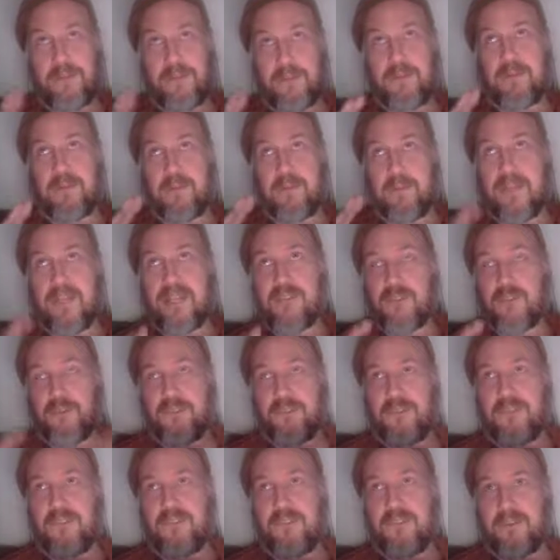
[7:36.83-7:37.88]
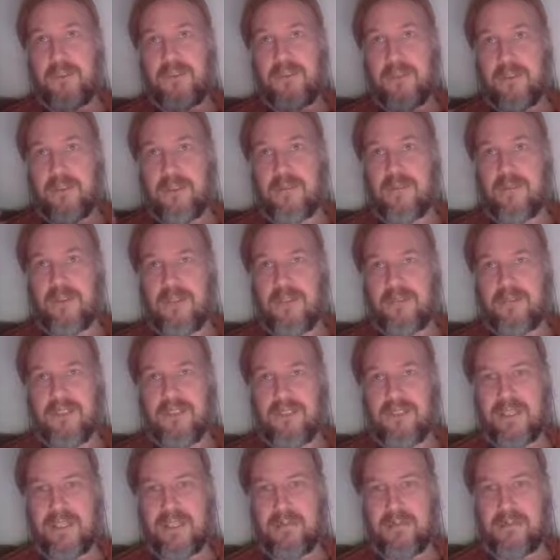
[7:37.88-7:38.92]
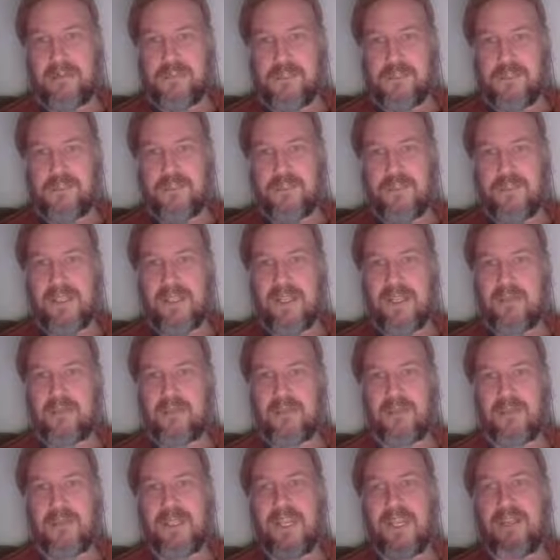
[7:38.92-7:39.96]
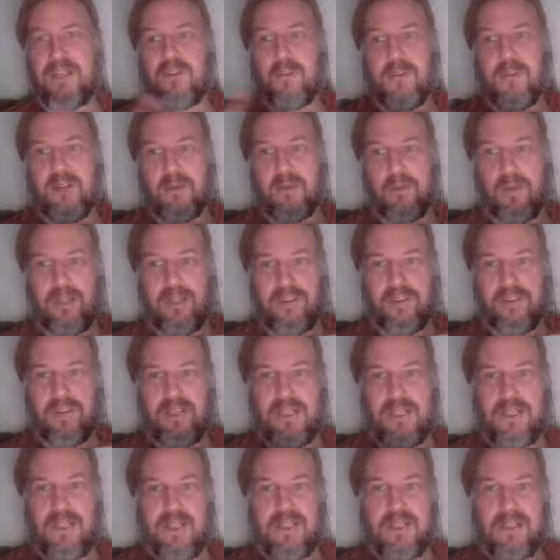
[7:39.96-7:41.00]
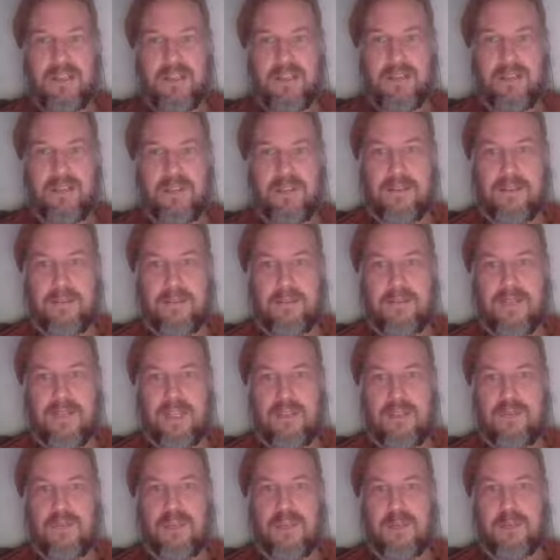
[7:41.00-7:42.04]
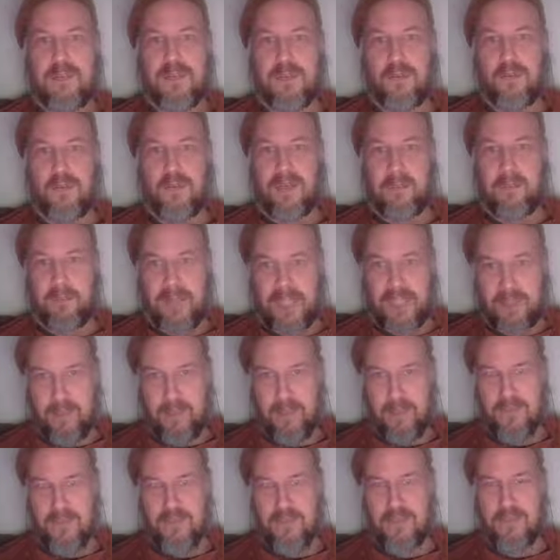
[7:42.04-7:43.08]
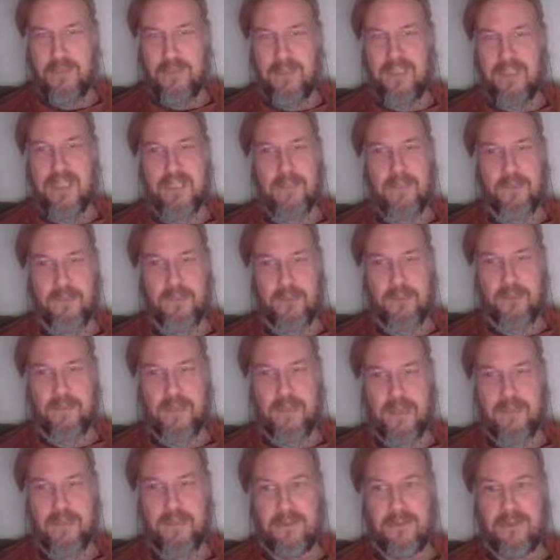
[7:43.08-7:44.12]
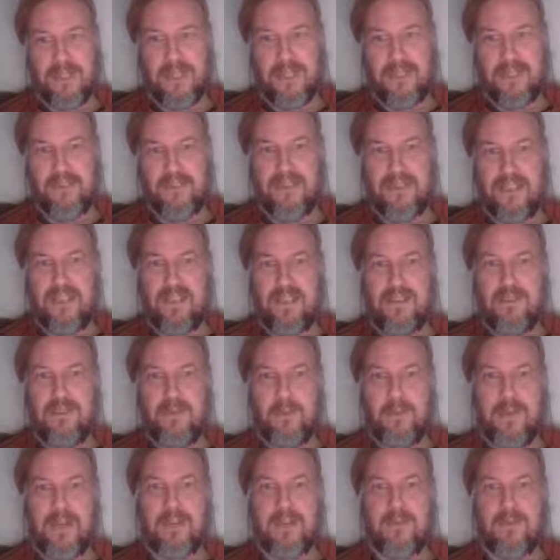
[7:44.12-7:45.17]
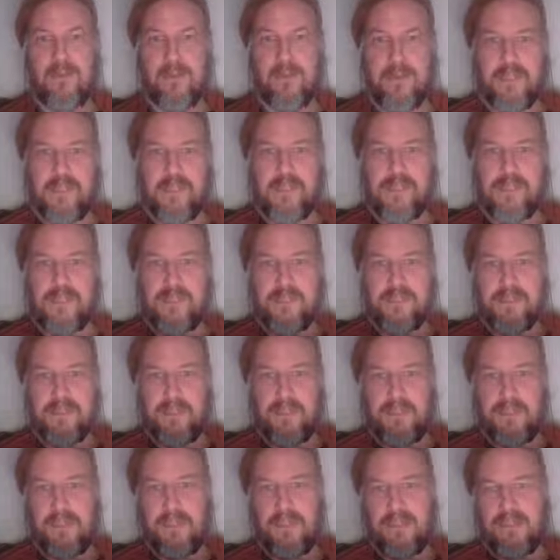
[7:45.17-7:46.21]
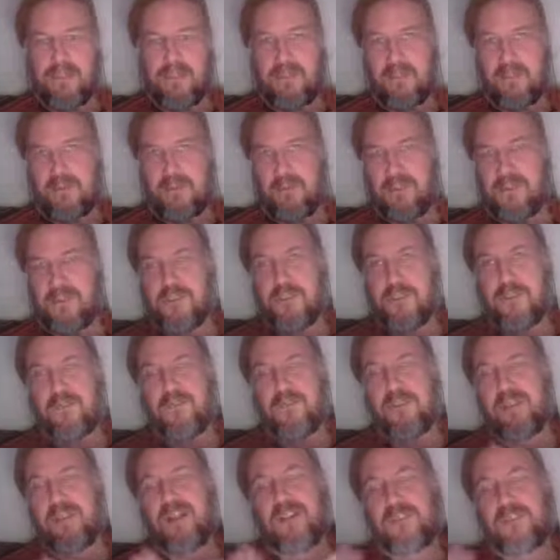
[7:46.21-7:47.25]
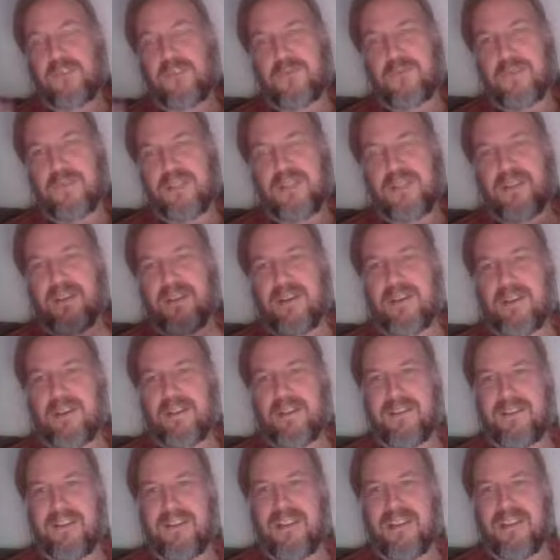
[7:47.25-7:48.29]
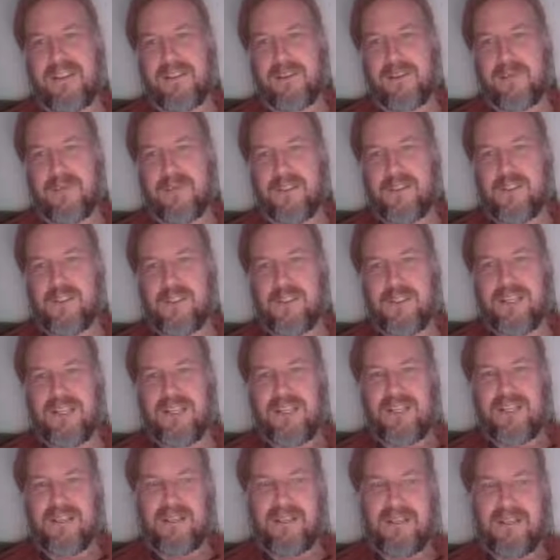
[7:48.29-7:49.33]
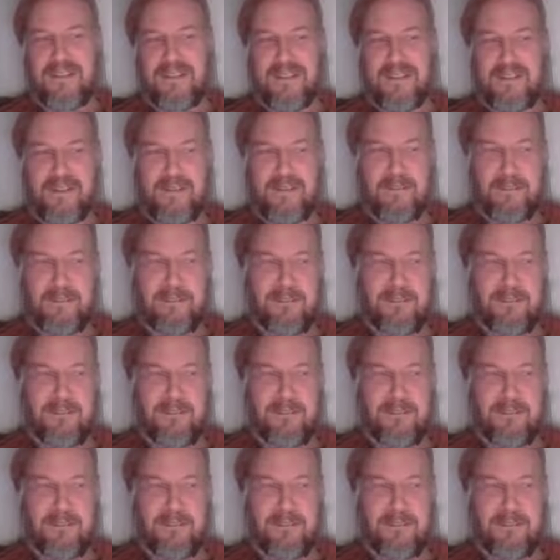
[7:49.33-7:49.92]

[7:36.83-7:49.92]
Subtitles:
major systems that are involved in language that you're going to have to look at no matter what. And if you had to pick one paper to do a kind of survey through that, no matter what's your philosophy on language, um,